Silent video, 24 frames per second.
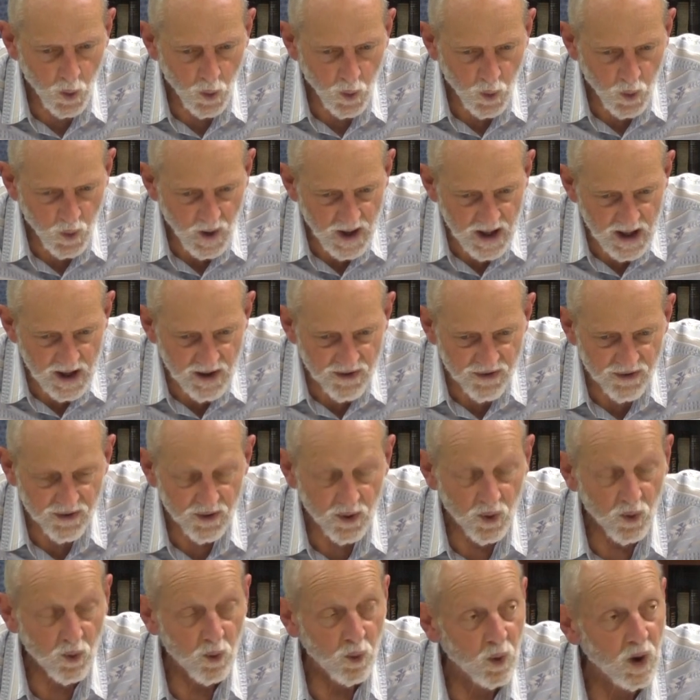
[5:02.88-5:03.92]
with
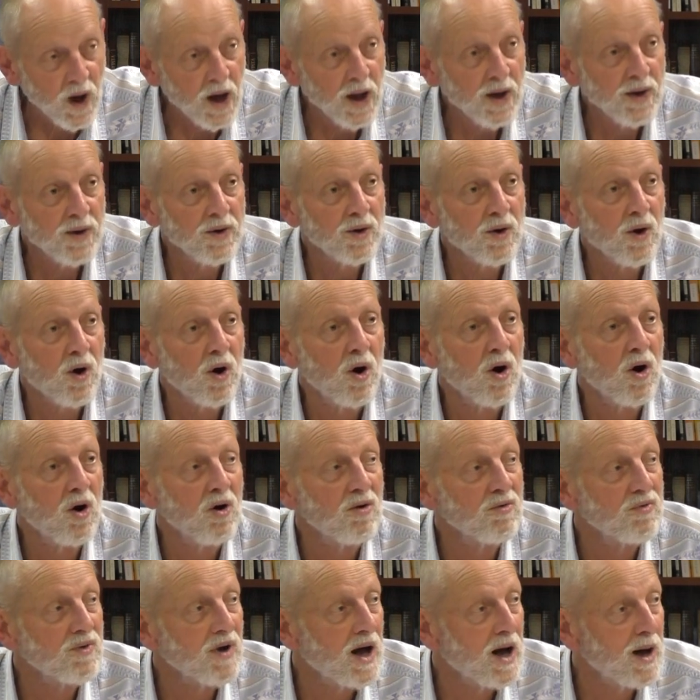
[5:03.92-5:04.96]
one
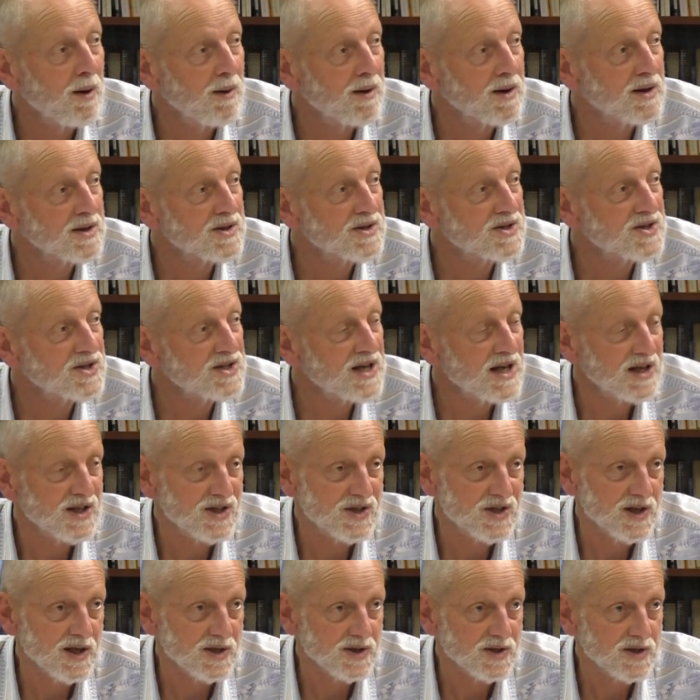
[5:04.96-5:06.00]
of our
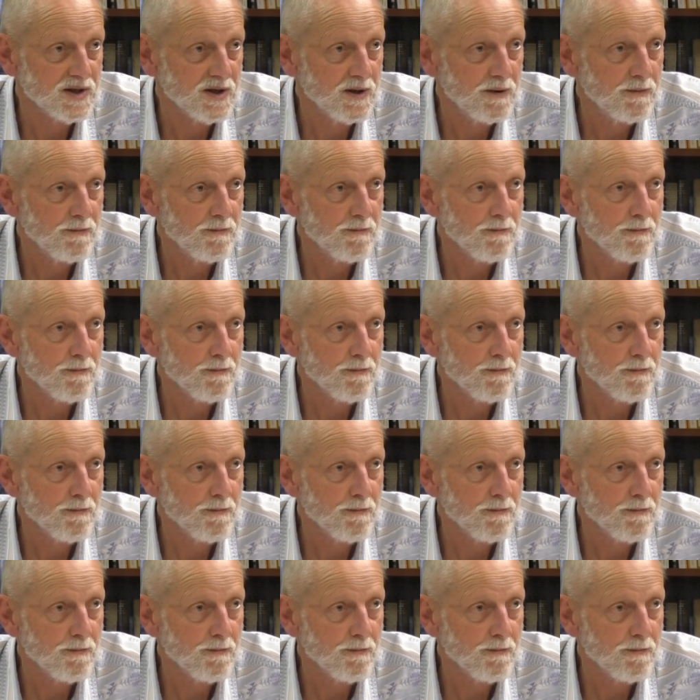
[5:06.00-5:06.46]
senses.